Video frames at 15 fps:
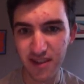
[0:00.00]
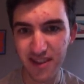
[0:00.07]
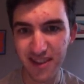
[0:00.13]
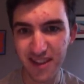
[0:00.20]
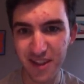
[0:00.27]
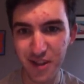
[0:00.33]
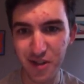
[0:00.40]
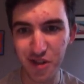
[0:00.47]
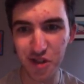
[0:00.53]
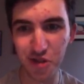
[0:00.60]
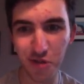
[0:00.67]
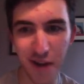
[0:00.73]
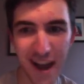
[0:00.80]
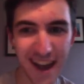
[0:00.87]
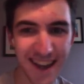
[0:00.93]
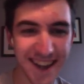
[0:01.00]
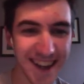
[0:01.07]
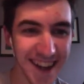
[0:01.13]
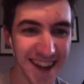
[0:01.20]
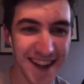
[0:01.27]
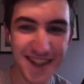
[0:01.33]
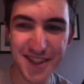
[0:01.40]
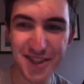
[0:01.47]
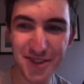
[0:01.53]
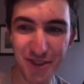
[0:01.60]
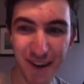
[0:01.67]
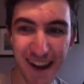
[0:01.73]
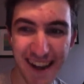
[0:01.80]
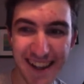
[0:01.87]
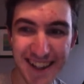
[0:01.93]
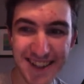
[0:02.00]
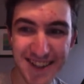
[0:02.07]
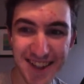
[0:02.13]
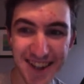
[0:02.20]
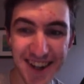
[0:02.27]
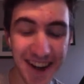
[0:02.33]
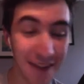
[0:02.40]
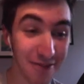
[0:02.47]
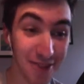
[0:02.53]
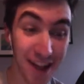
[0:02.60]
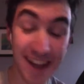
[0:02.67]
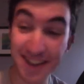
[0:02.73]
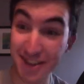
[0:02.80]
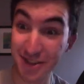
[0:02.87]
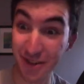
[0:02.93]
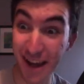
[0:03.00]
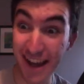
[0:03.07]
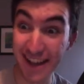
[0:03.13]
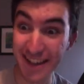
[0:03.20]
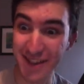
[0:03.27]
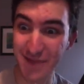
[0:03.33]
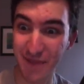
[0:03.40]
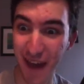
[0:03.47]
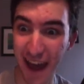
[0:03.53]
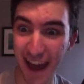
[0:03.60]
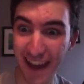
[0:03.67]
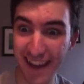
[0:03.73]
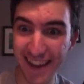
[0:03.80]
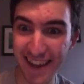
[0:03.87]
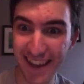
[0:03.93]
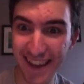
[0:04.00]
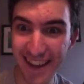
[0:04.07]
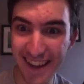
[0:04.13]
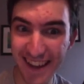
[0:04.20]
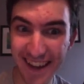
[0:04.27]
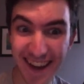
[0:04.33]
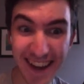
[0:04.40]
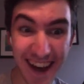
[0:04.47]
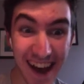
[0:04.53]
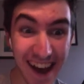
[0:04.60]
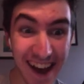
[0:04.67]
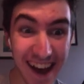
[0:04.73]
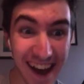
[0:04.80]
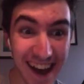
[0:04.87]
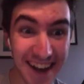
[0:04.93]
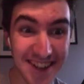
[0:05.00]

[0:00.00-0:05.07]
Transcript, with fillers: judge. Shrek. Shrek is here. I'm glad I'm Shrek is back. That means I'm addicted to working.